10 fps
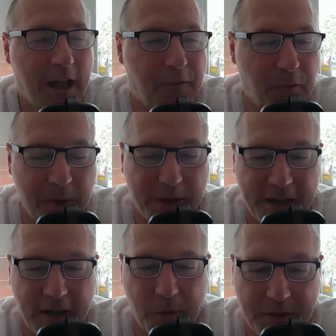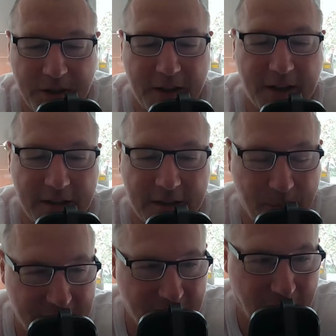If we play like we did against
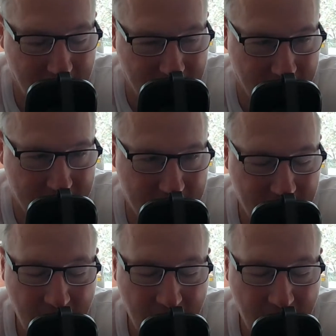Man United,